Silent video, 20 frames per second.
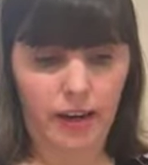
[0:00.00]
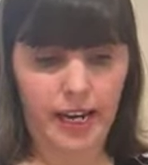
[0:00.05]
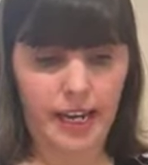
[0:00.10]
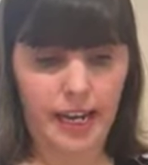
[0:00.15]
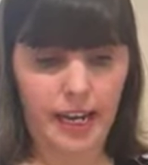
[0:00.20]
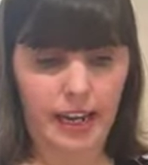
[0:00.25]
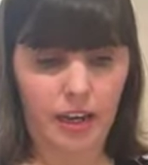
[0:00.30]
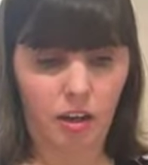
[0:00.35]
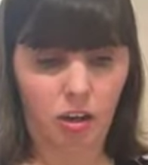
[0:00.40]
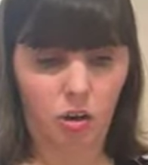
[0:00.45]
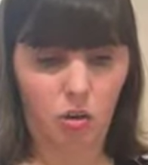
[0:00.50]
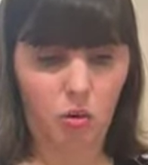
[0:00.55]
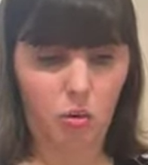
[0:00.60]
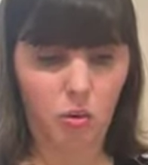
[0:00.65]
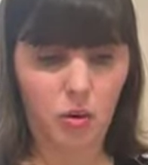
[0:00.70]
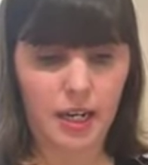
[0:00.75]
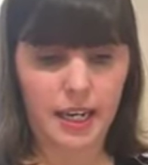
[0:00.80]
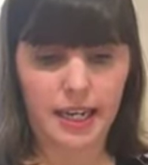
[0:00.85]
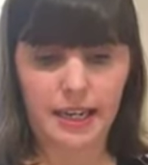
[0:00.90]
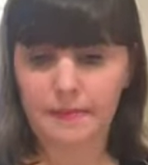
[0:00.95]
3
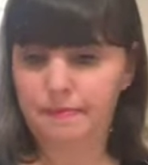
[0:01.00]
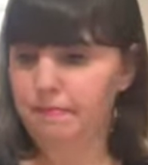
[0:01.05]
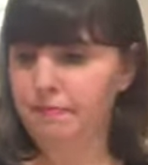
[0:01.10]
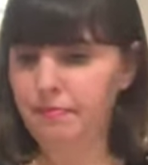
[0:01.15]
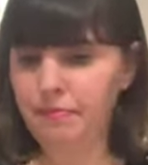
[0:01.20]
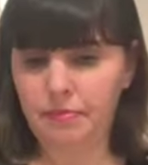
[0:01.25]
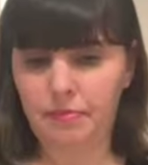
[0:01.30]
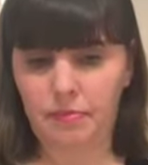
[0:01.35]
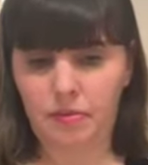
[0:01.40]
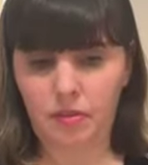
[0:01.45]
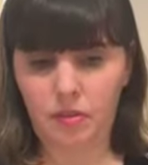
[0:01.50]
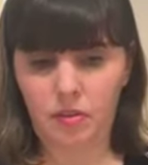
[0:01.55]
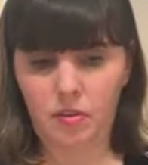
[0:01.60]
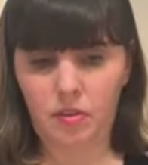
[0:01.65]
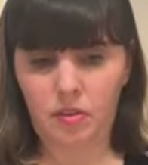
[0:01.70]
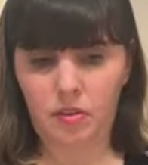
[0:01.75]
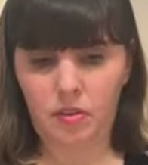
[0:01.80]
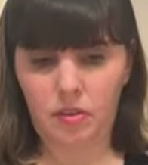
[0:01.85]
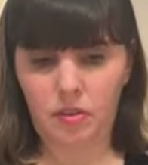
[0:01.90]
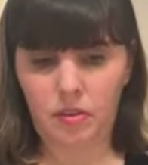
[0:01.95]
1/4.
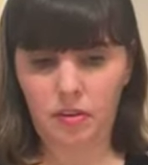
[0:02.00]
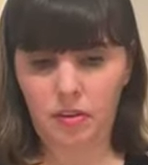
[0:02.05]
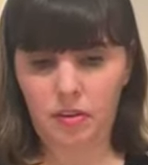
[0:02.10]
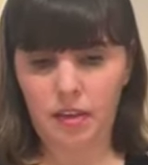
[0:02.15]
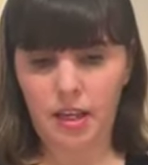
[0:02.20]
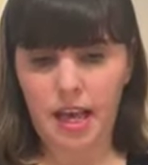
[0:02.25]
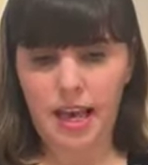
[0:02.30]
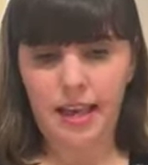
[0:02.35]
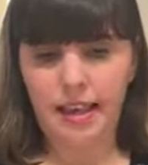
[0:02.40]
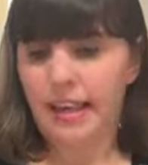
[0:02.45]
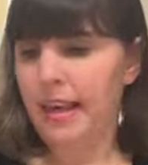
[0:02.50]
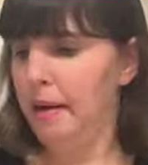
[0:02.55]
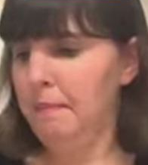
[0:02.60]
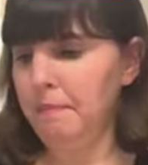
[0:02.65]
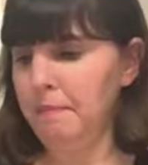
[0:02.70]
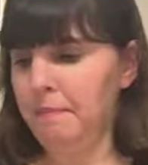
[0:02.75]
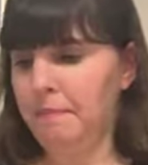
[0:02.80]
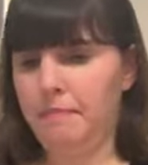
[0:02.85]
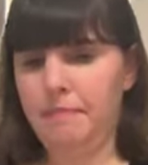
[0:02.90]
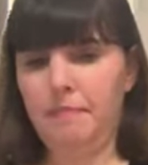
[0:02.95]

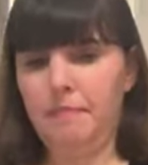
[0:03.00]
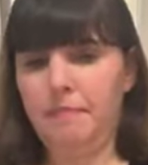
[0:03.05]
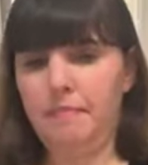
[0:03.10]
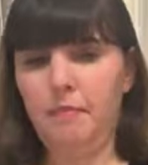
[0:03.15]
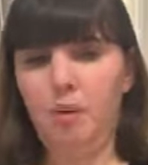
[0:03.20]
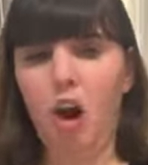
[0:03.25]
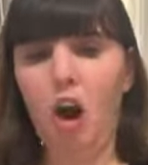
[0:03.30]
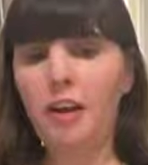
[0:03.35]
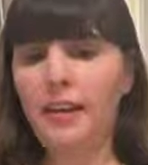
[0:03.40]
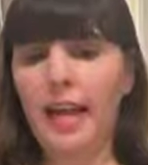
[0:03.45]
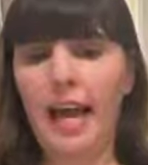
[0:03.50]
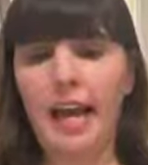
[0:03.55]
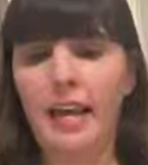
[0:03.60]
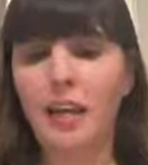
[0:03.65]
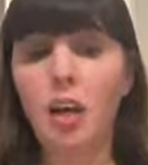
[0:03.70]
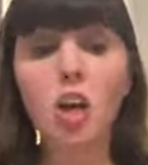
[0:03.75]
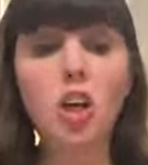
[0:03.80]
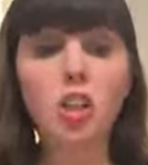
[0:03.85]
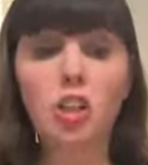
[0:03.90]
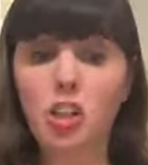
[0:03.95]
Yeah.
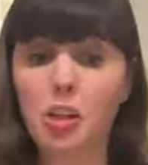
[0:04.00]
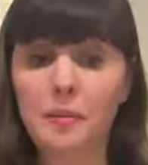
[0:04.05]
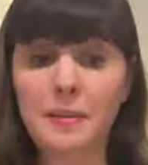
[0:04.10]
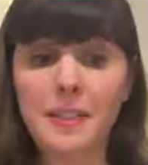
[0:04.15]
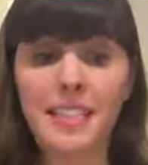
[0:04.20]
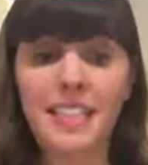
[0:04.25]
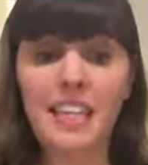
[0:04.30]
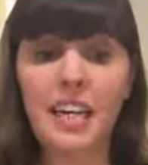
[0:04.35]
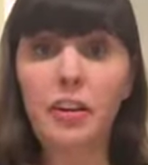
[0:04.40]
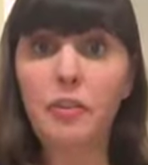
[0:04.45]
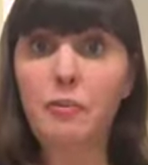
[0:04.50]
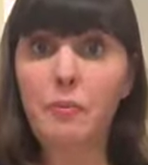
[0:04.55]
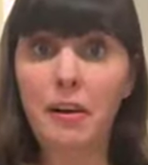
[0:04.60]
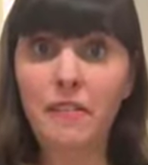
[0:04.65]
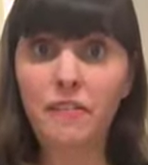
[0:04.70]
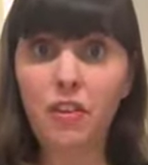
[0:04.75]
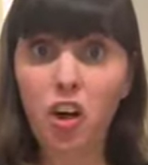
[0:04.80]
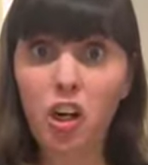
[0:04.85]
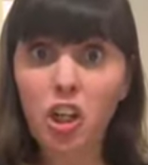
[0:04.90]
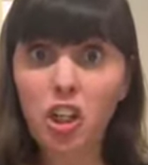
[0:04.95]
Okay. So instead of
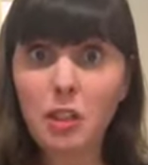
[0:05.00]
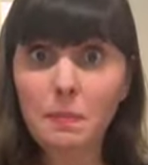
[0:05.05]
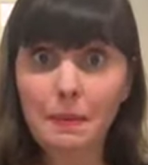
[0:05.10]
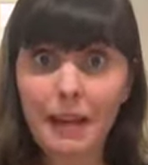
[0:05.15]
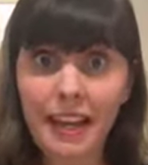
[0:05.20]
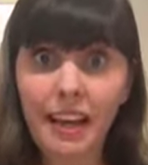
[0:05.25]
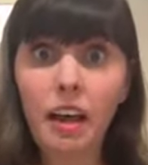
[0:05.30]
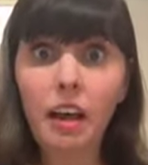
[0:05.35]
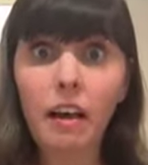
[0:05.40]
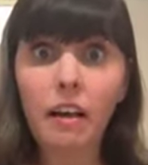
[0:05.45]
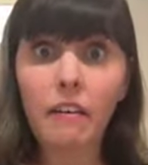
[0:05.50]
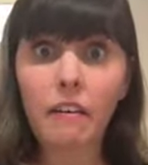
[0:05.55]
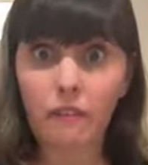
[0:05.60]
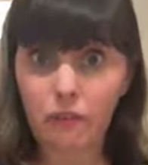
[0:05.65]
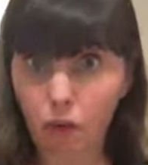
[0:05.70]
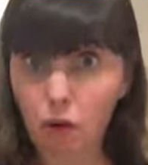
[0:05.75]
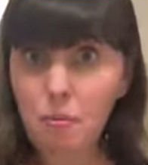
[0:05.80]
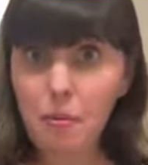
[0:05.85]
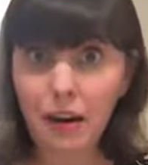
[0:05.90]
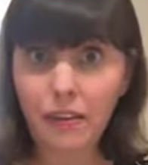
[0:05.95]
my photos being
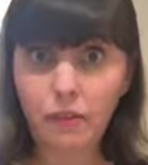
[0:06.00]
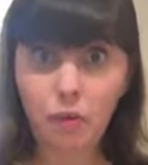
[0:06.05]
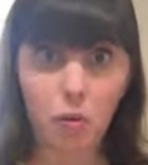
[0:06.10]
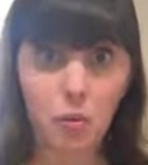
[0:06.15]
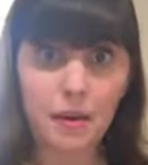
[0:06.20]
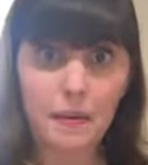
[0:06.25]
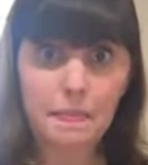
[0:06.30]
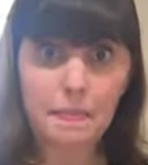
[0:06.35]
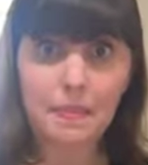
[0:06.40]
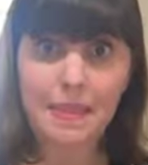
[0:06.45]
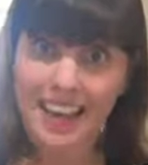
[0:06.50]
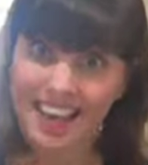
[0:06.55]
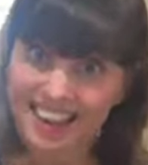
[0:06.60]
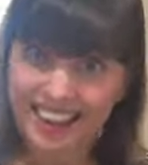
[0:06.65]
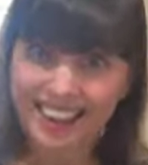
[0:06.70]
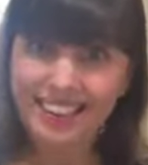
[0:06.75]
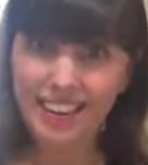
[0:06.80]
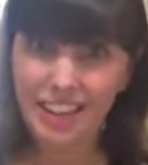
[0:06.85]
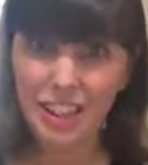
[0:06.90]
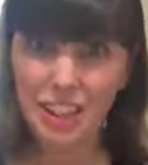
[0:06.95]
4x4,
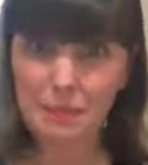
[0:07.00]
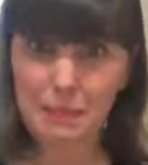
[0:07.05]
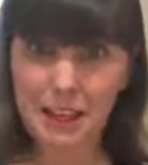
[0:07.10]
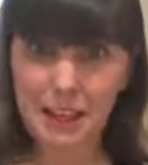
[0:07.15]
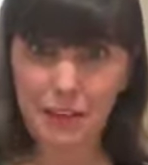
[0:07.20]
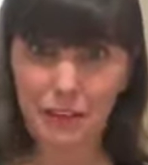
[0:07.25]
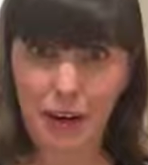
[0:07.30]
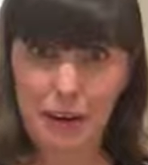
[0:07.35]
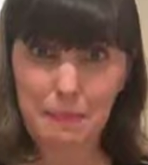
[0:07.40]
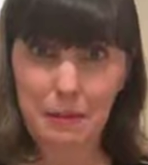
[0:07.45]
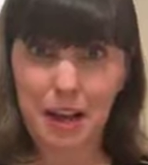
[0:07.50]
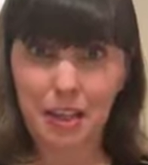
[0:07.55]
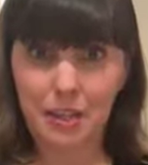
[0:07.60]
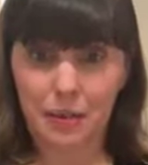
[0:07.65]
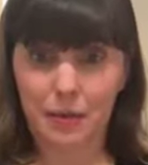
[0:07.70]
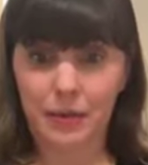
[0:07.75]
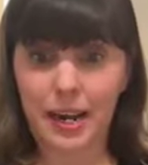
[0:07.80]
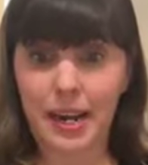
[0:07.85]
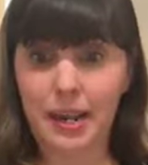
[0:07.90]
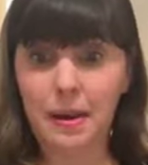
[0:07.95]
they are now going to be
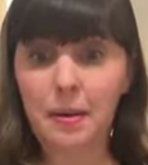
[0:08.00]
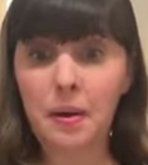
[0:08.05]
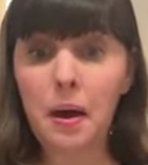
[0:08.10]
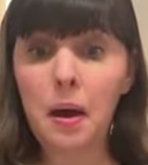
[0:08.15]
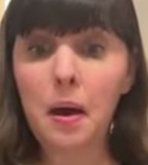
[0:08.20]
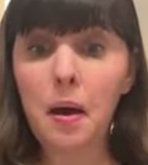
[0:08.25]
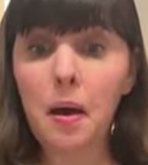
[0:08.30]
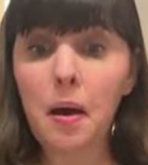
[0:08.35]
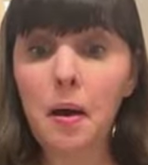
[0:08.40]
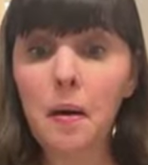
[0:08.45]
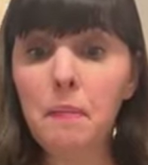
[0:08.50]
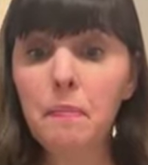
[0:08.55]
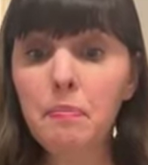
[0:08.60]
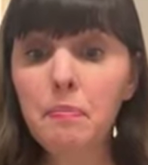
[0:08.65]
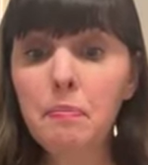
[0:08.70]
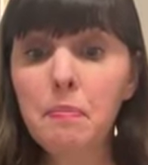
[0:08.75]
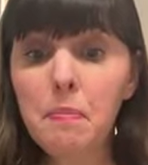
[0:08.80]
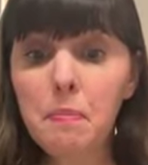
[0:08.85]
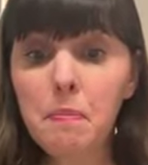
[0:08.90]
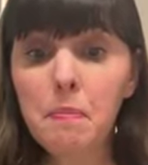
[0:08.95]
3x3.
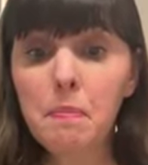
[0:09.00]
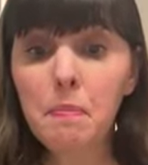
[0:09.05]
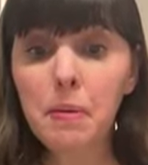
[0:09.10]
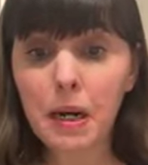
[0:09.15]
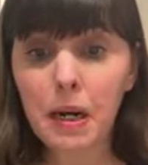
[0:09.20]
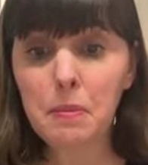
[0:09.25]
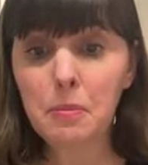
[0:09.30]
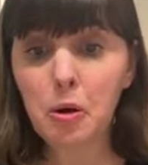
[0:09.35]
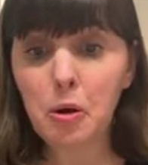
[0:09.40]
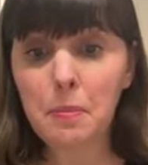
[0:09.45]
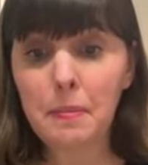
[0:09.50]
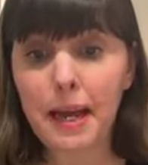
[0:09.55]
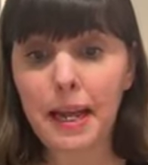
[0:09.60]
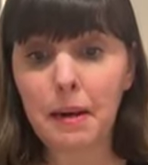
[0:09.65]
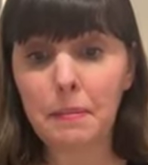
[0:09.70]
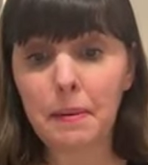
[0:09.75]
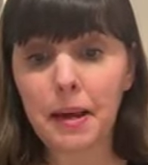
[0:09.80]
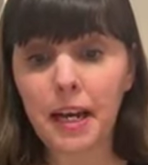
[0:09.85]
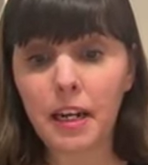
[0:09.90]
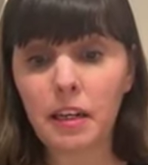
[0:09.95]
But I'm not
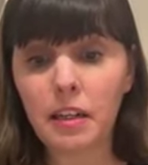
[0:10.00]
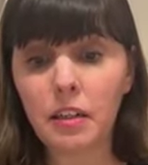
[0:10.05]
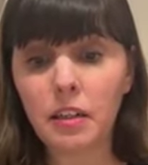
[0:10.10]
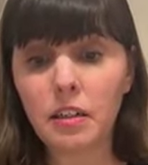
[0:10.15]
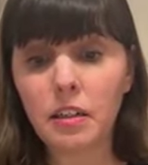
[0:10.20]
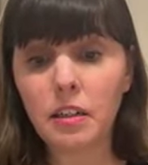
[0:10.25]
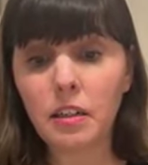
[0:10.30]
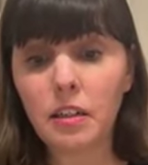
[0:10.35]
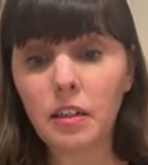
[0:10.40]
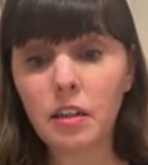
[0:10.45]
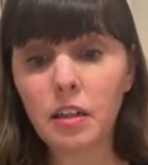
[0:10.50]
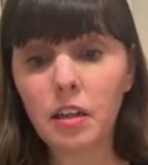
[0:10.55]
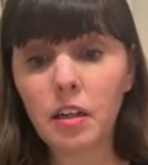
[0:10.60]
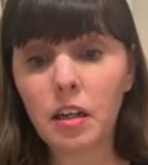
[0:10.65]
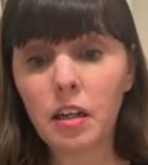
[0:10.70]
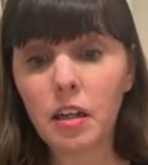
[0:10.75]
mad about it.